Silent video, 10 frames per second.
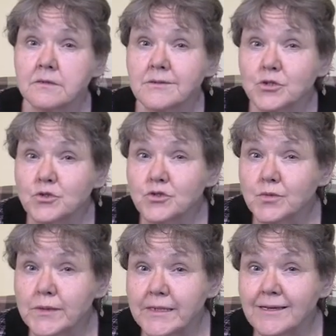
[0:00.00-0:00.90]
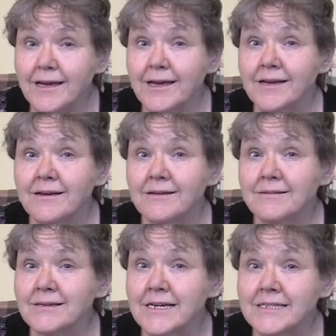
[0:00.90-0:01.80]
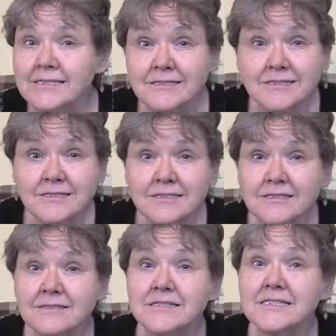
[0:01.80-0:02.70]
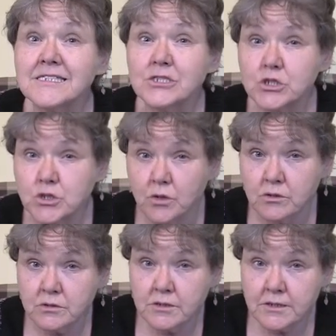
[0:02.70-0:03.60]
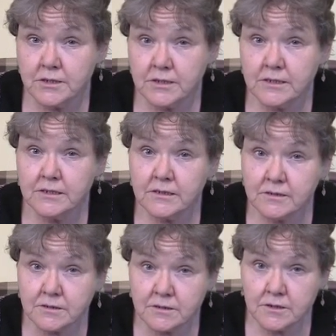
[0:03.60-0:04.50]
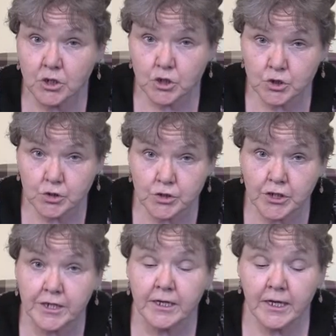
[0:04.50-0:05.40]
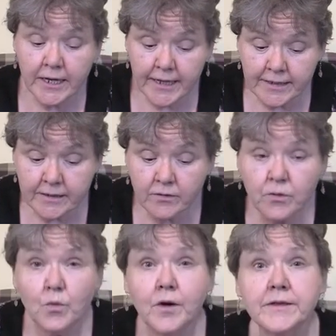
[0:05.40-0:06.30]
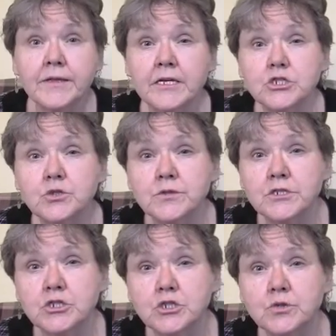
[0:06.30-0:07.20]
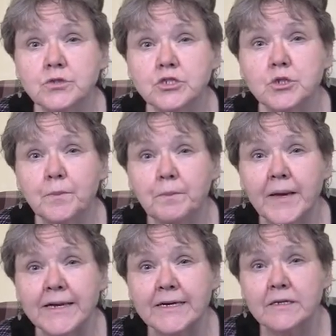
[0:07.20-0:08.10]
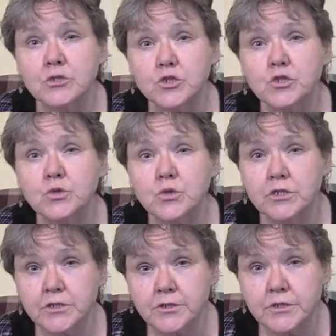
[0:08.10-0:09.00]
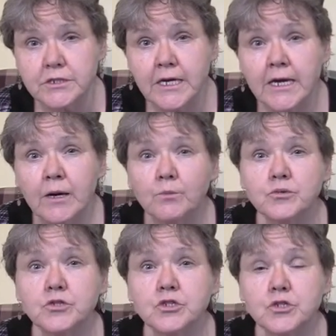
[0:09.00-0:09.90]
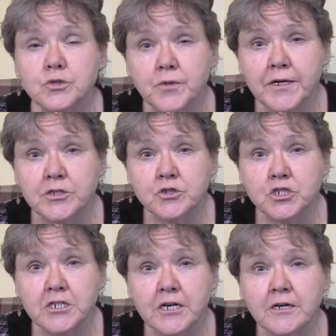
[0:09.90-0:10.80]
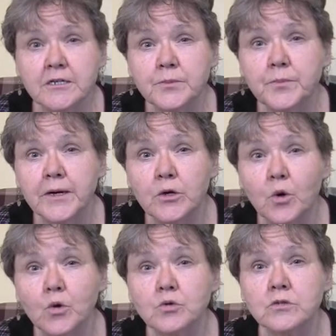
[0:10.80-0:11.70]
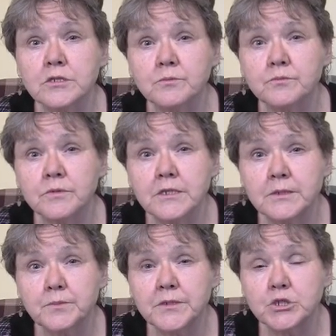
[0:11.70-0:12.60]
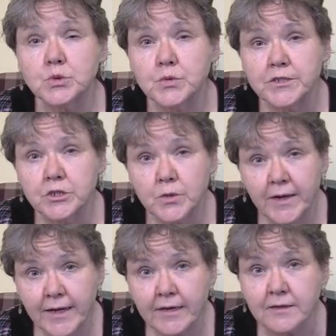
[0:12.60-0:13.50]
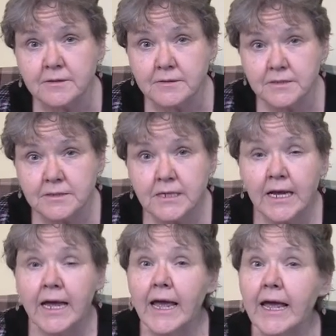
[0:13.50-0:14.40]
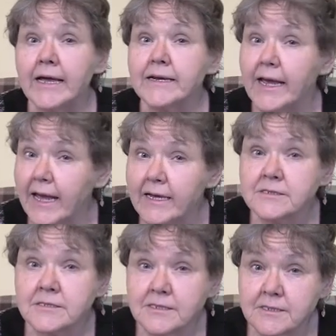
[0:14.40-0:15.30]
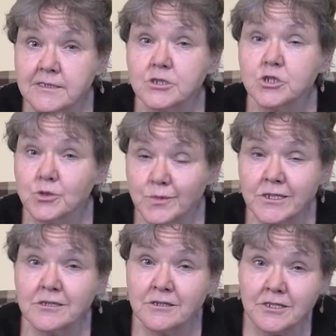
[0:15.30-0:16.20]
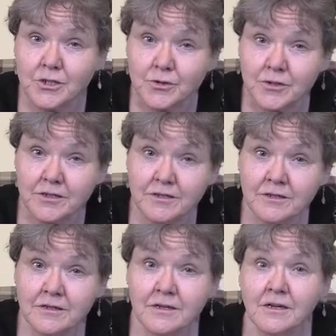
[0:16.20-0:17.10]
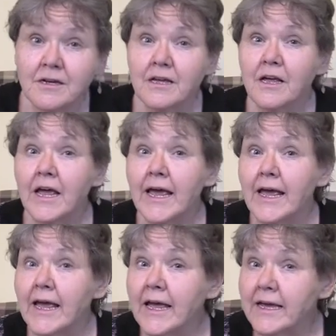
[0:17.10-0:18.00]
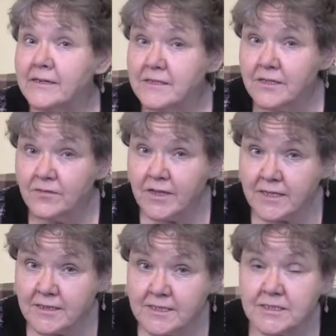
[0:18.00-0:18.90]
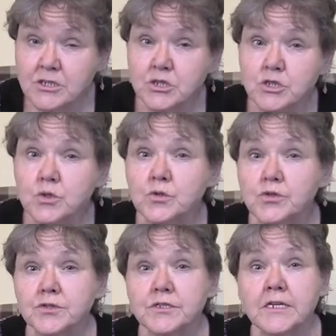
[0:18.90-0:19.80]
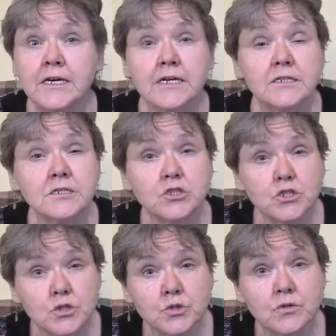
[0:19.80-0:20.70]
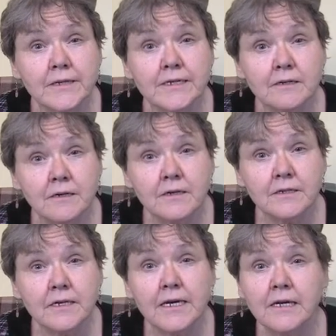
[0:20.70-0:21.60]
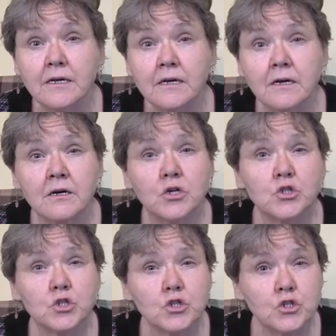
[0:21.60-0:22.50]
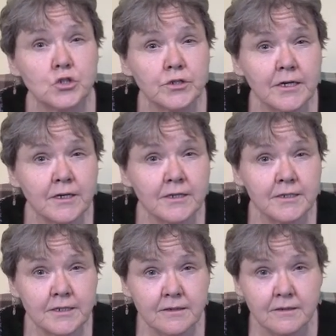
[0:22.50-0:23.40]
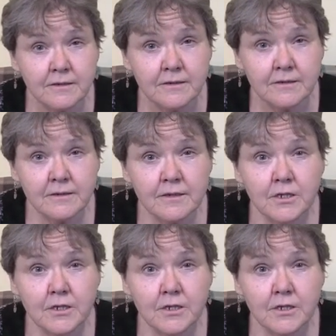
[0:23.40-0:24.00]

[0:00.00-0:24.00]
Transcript: Usually a nice sea salt is good. Another one that you can do is to make it yours. Put your energy on it by holding it between your hands and asking it to be cleared, and that this is yours. It is usually not a good idea